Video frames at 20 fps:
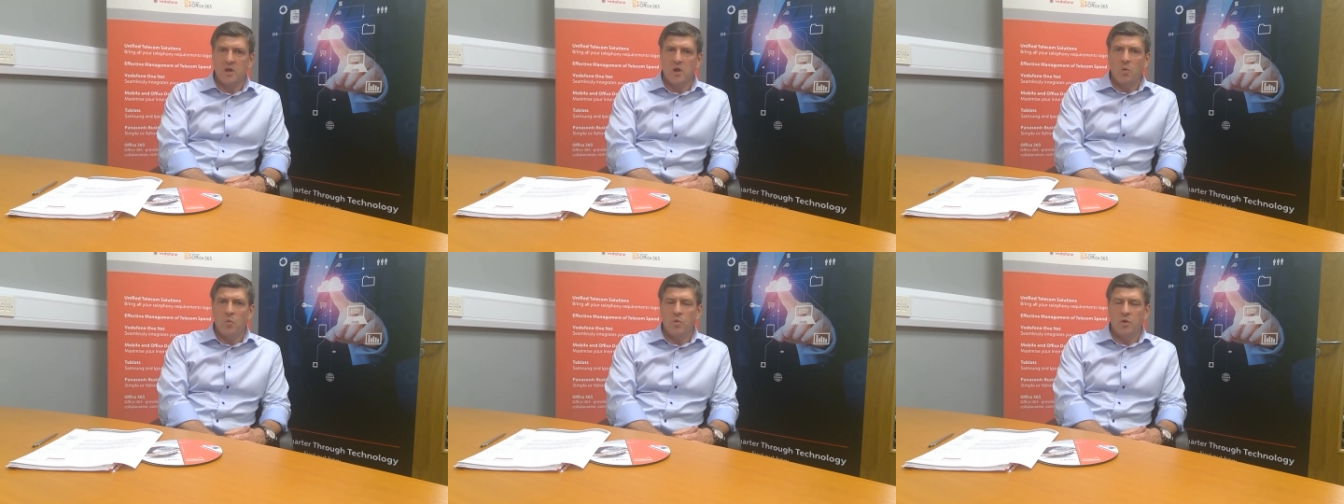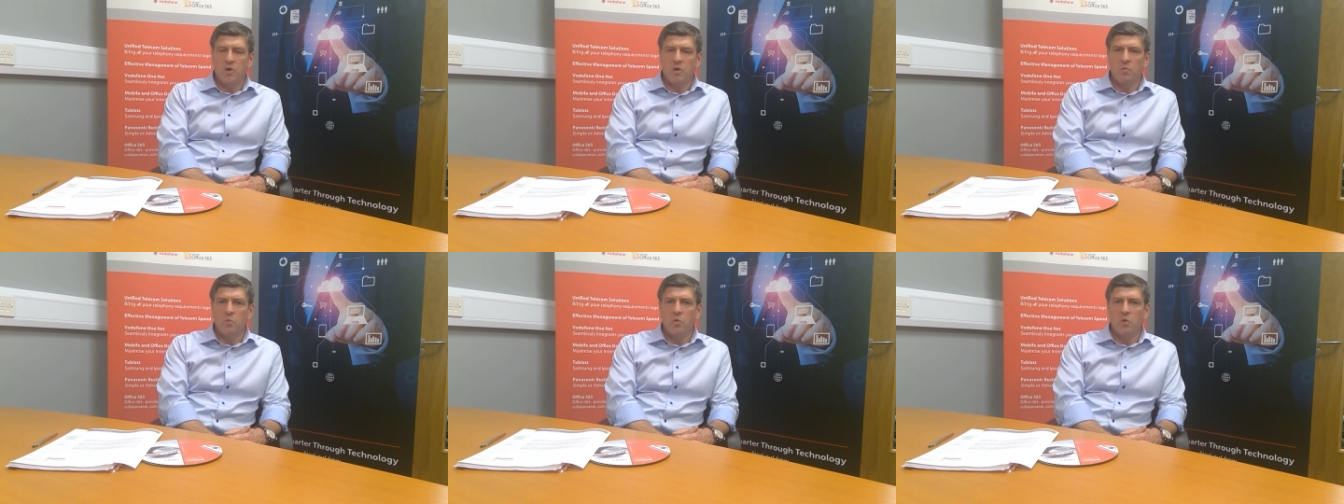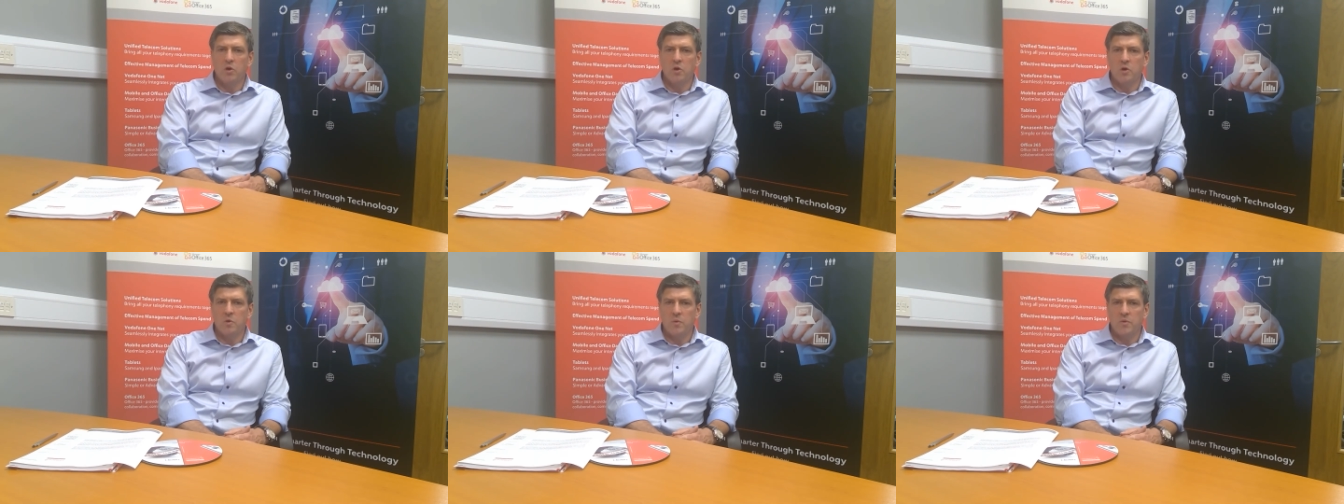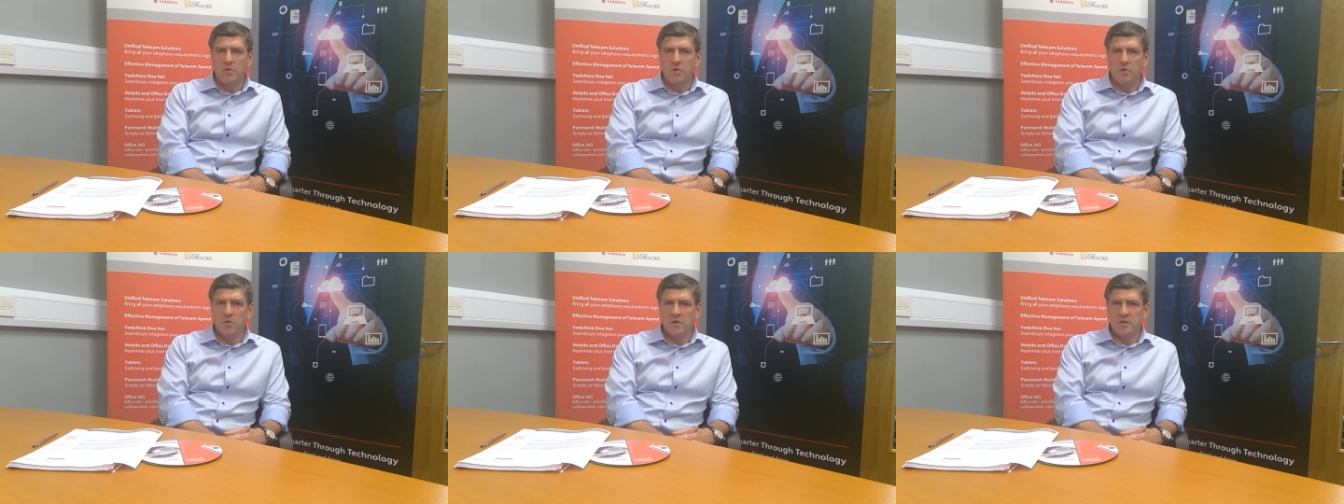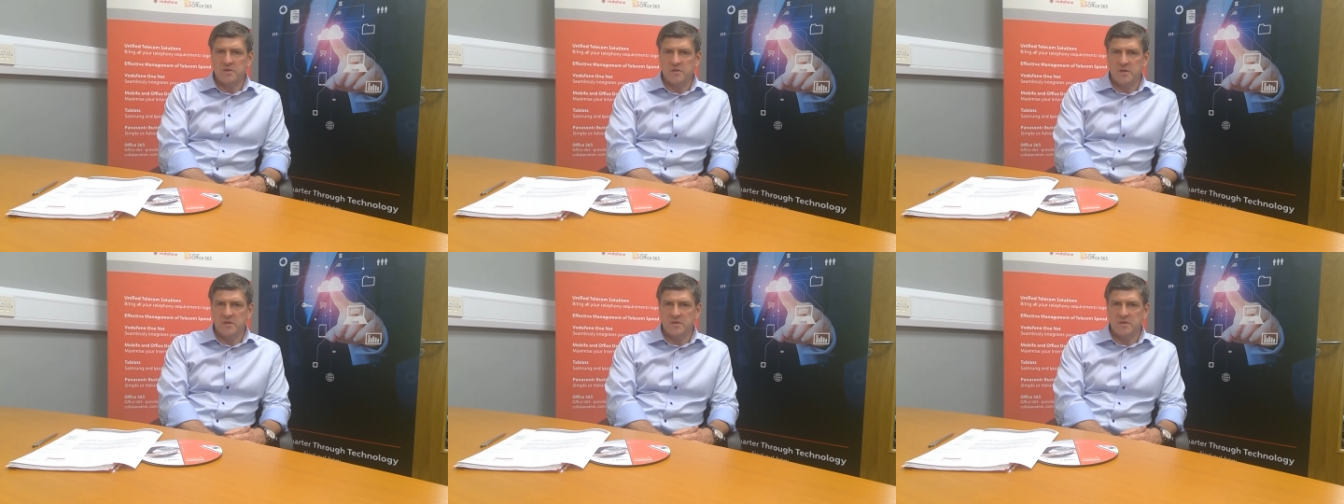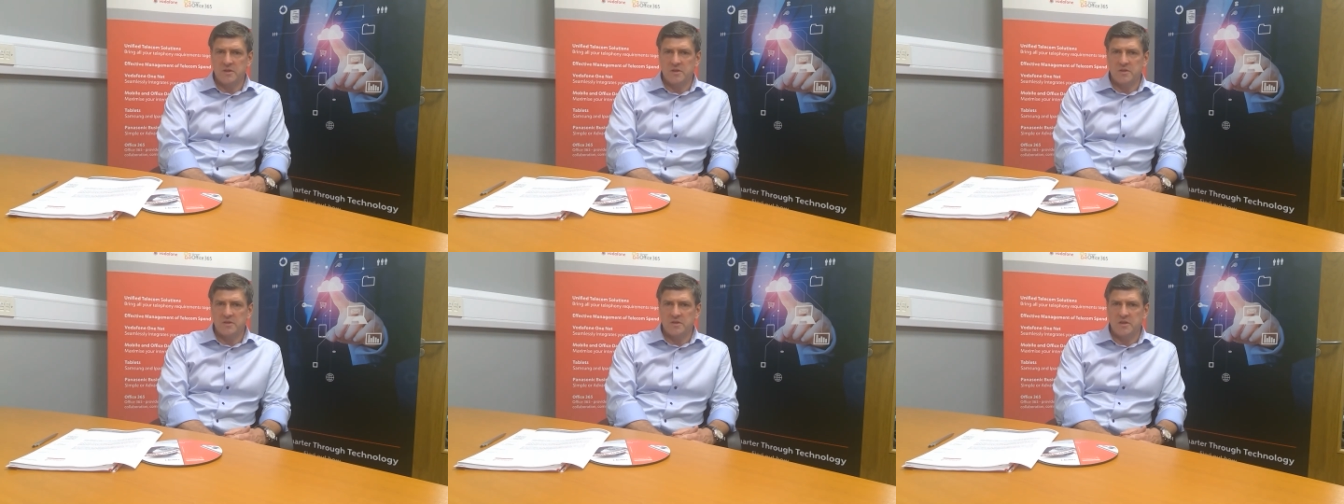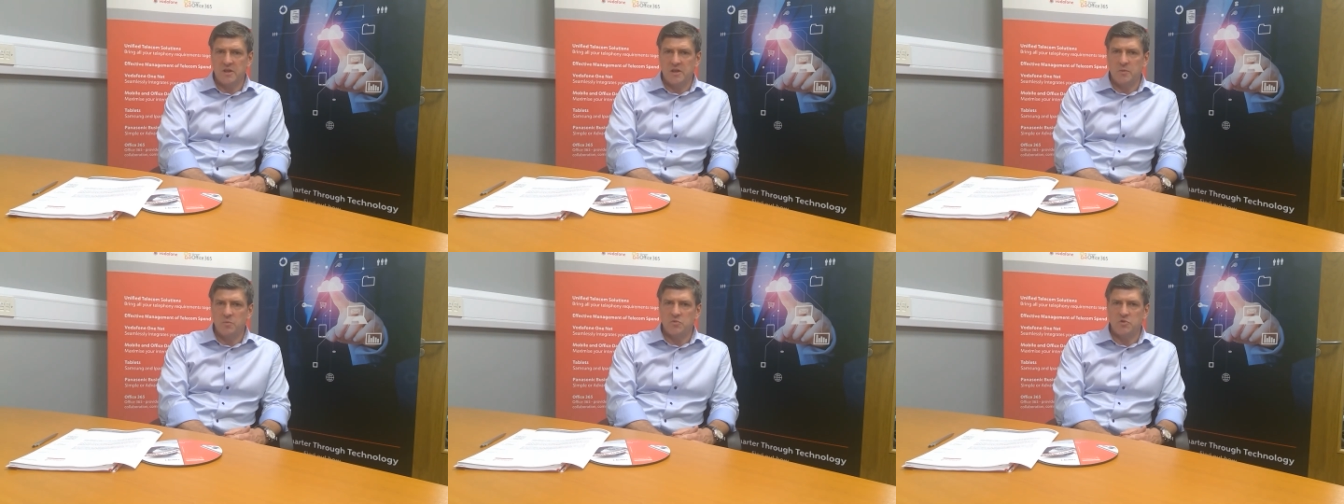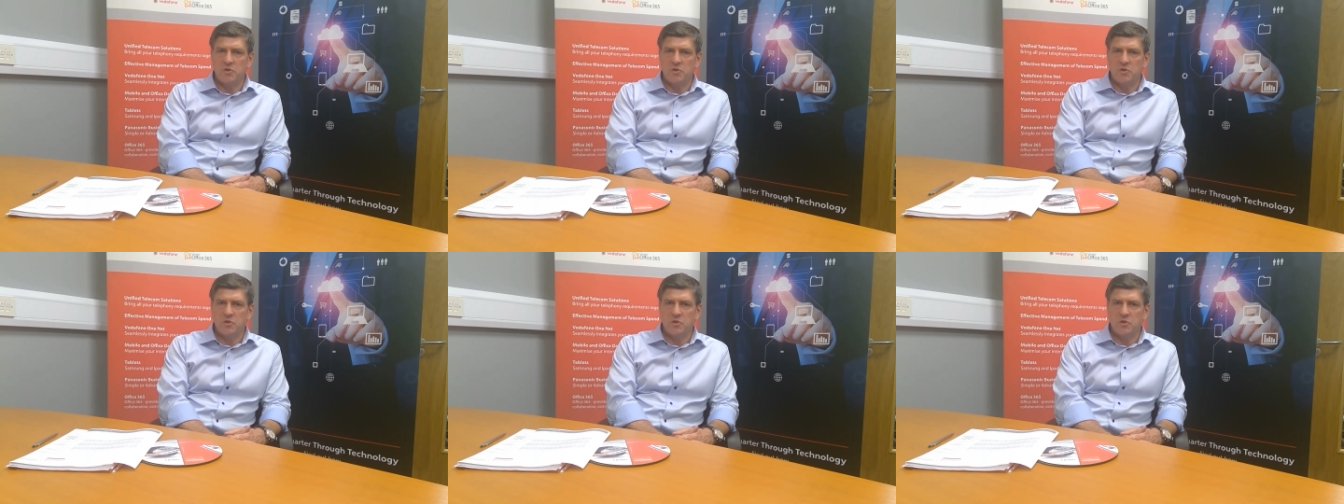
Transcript: We can work with your existing teams,